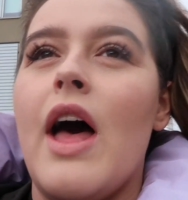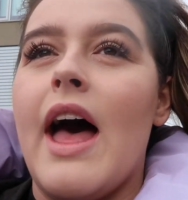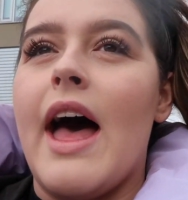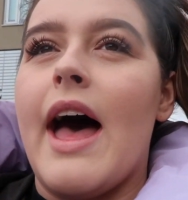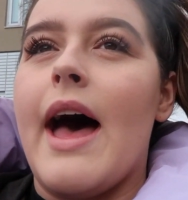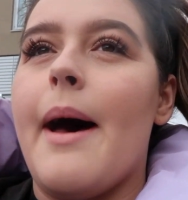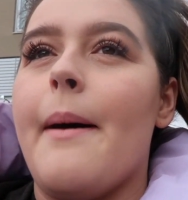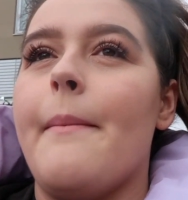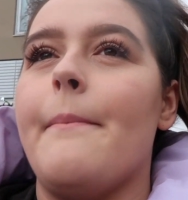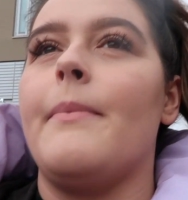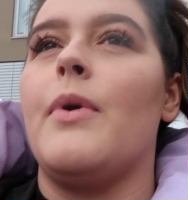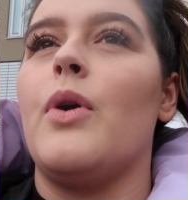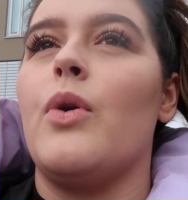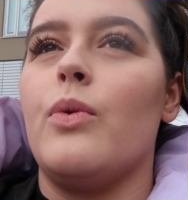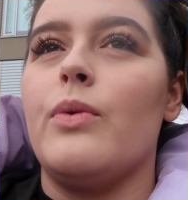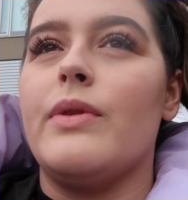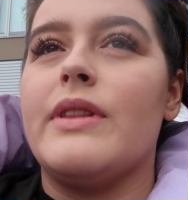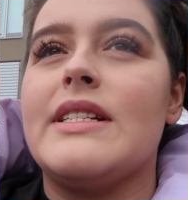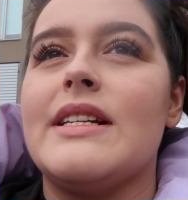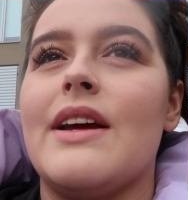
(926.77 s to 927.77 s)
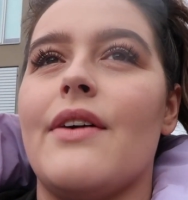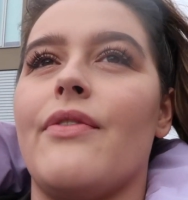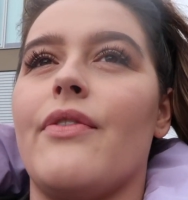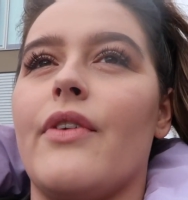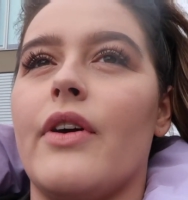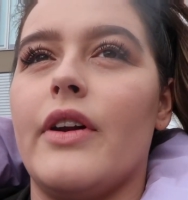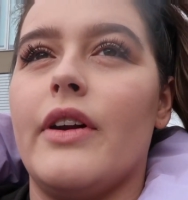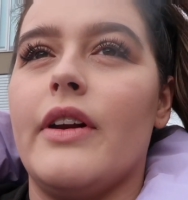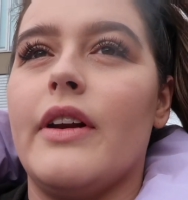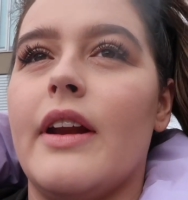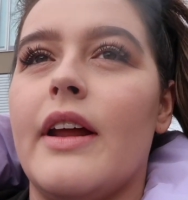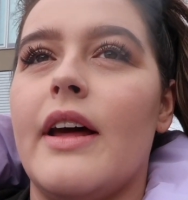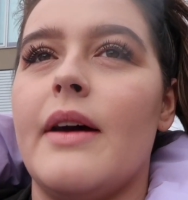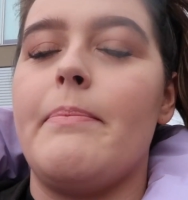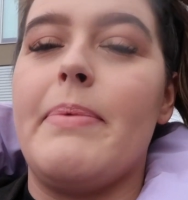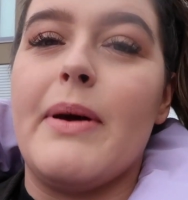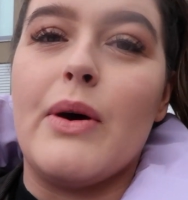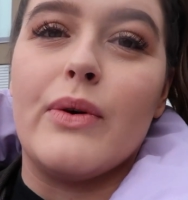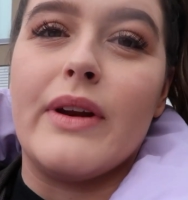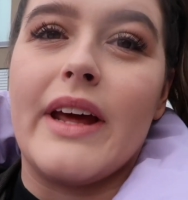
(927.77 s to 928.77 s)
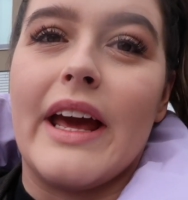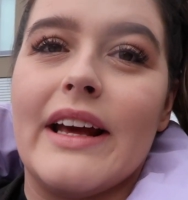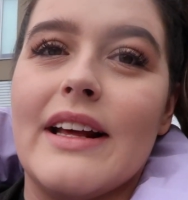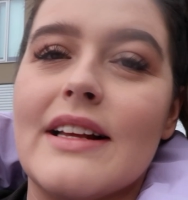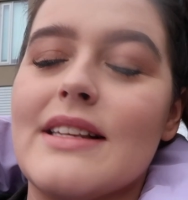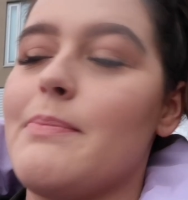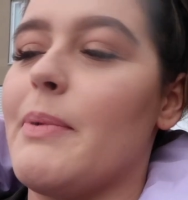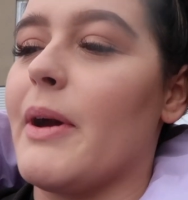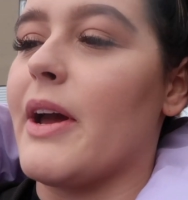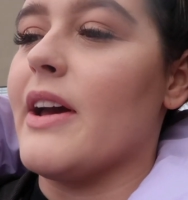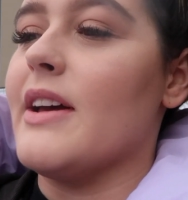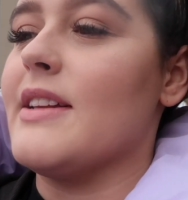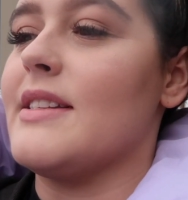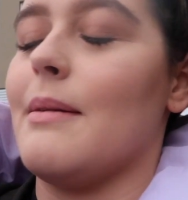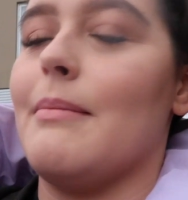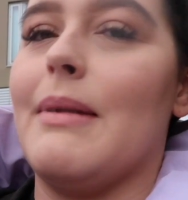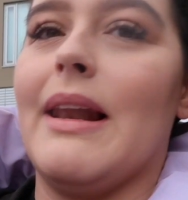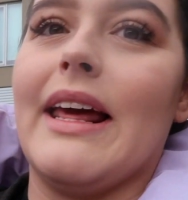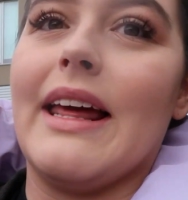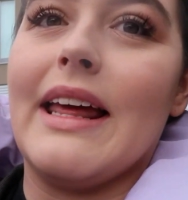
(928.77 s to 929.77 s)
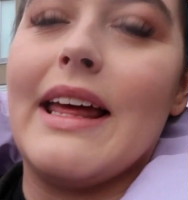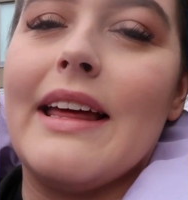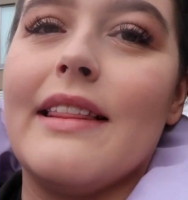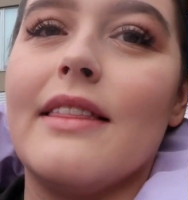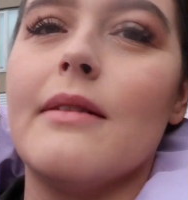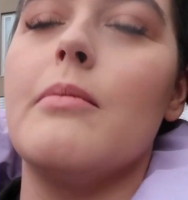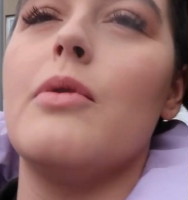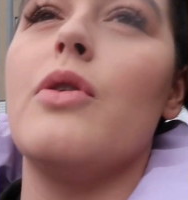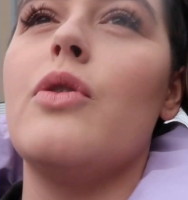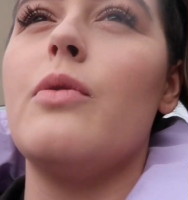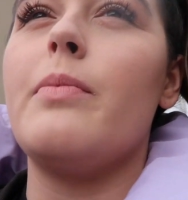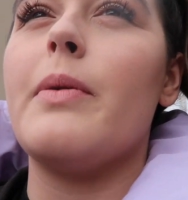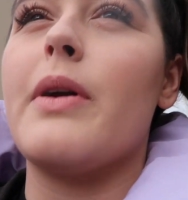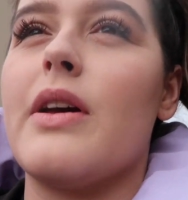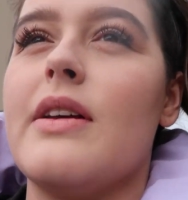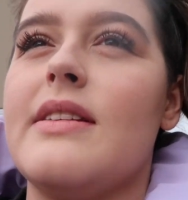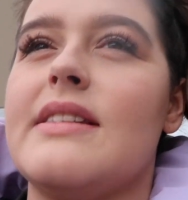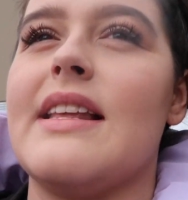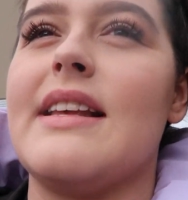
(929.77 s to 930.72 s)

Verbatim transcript: um, all the different buildings because I'm linking them all because